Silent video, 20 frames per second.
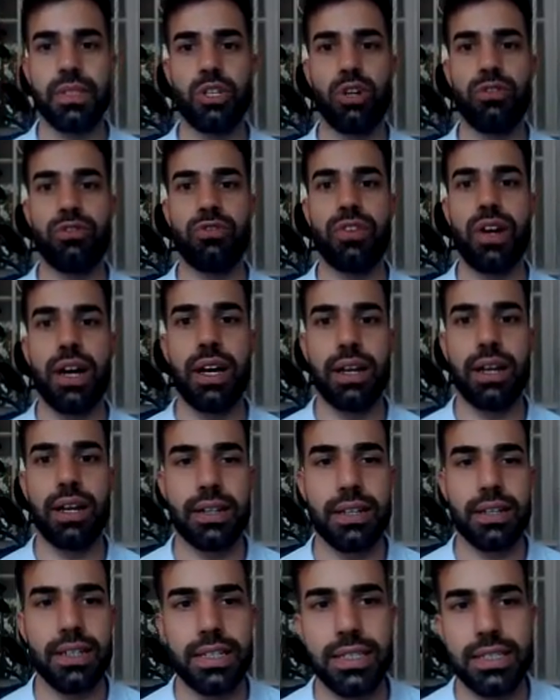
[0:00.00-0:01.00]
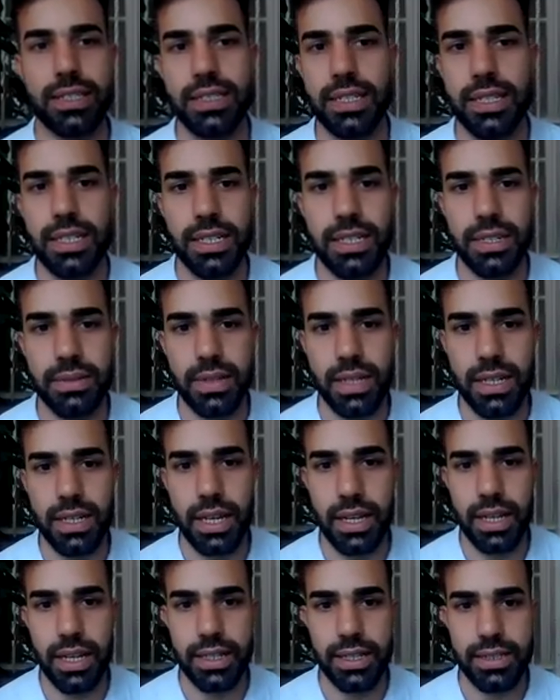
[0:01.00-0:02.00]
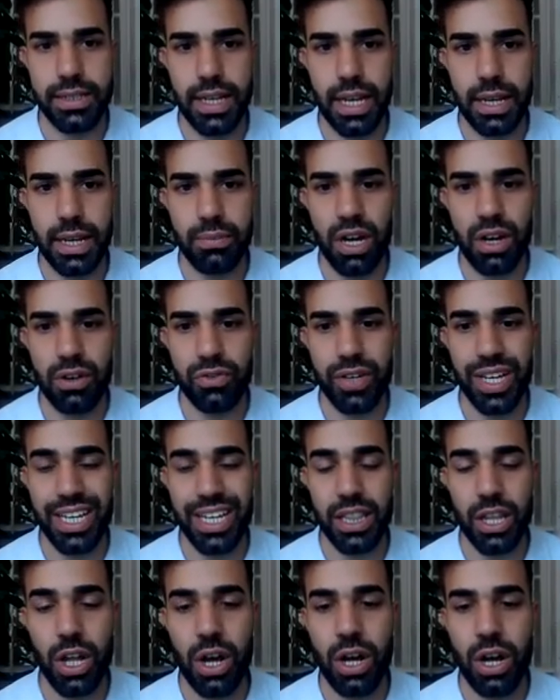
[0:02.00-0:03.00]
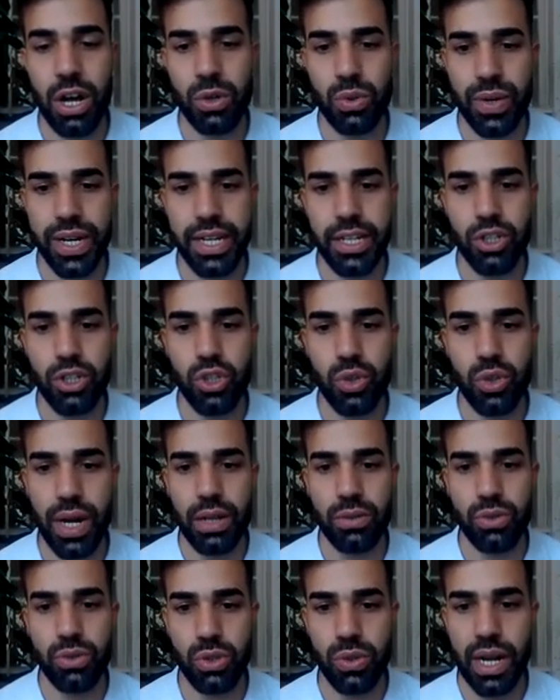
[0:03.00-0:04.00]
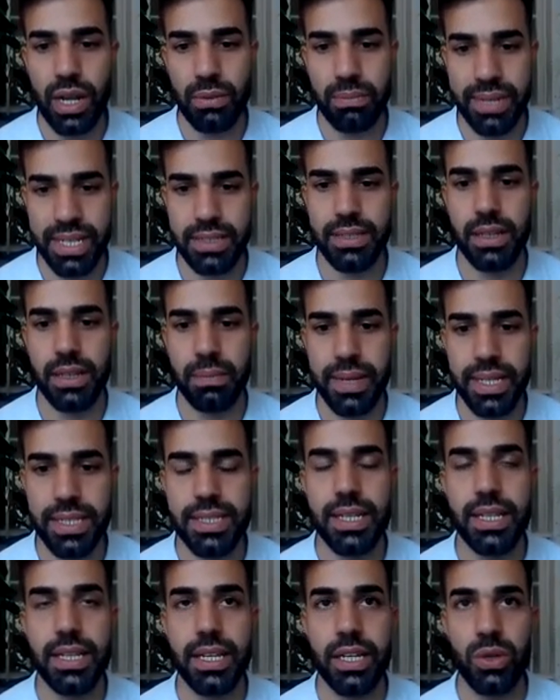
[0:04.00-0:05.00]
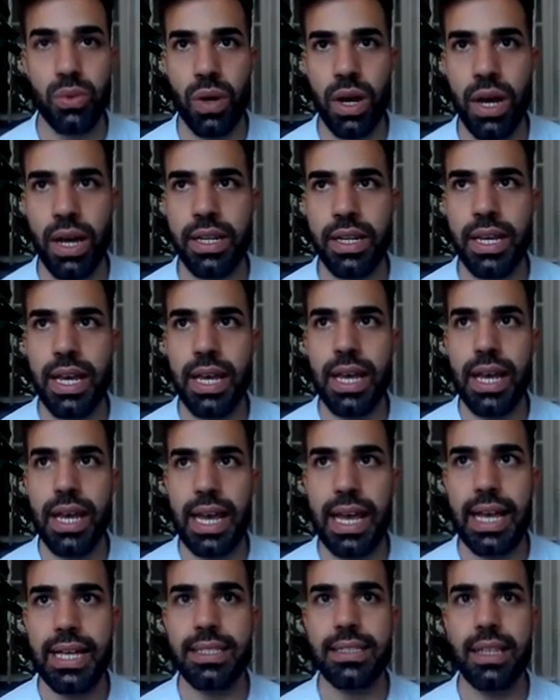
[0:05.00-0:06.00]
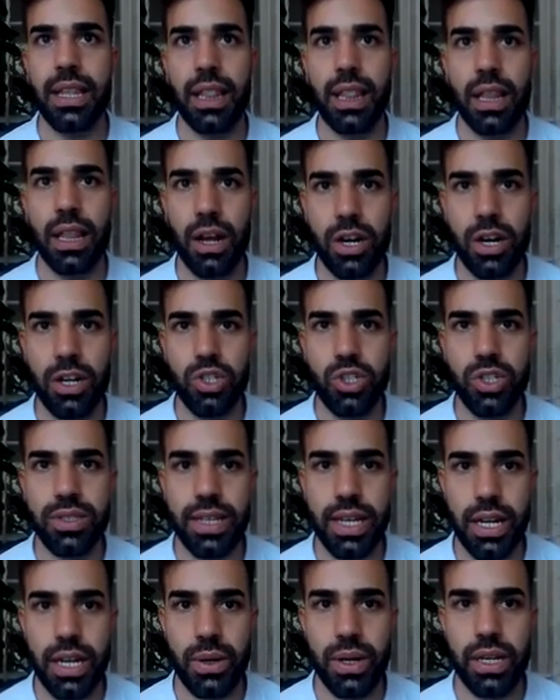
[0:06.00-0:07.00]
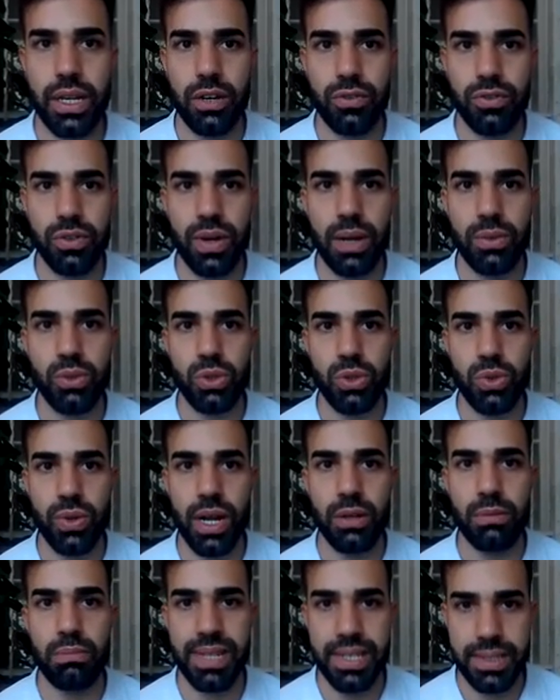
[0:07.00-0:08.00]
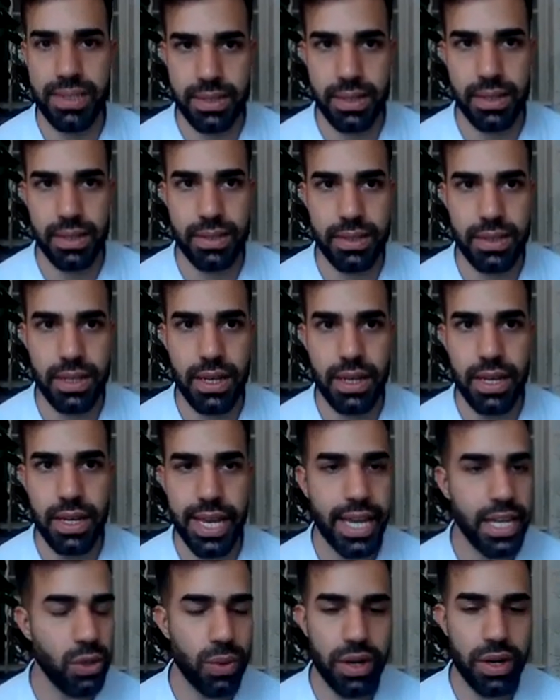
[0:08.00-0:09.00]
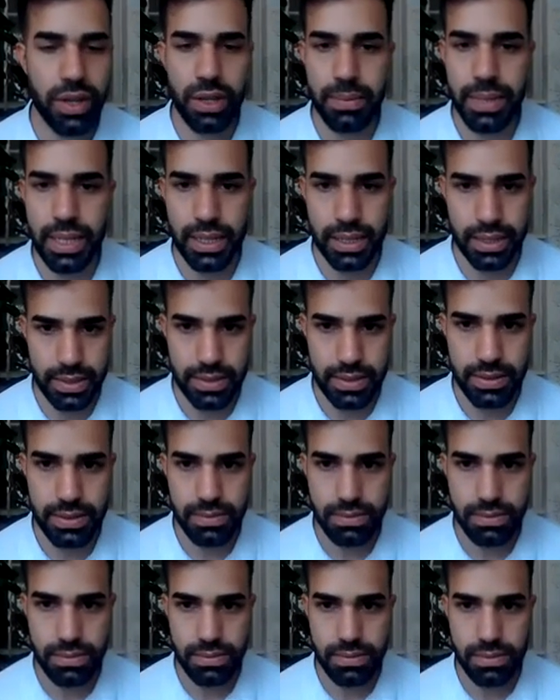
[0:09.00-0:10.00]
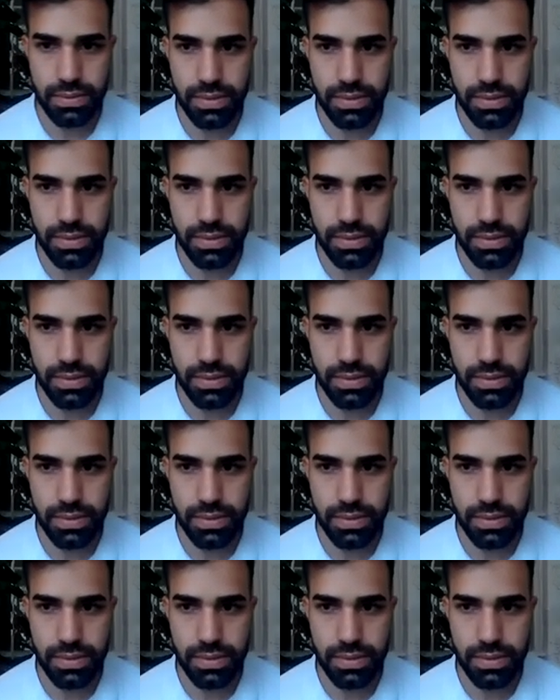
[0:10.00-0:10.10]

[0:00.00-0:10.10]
Zulfar is a type of a long-range ground-to-ground missile. Basically, Iran has the largest array of ground-to-ground missiles anywhere in the Middle East.